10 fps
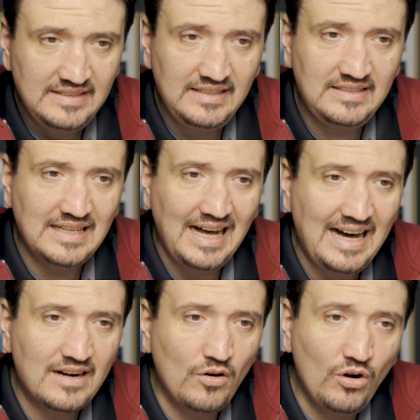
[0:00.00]
These
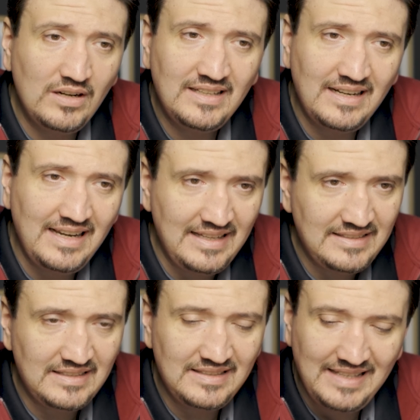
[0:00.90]
are all the
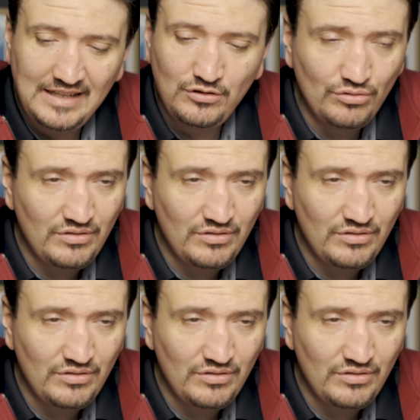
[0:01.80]
lenses that you